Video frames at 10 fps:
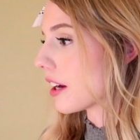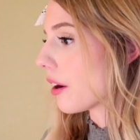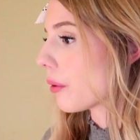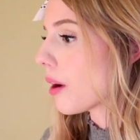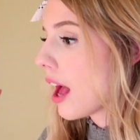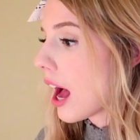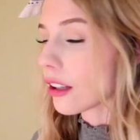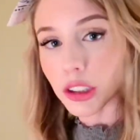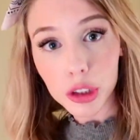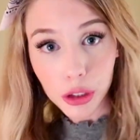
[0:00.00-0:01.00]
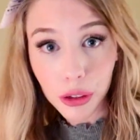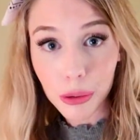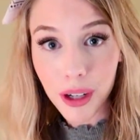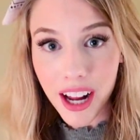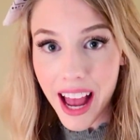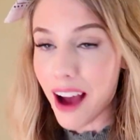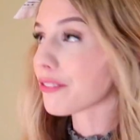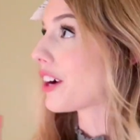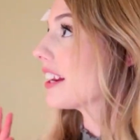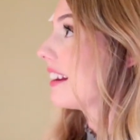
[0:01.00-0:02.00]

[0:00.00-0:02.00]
So I'll just show you what I have right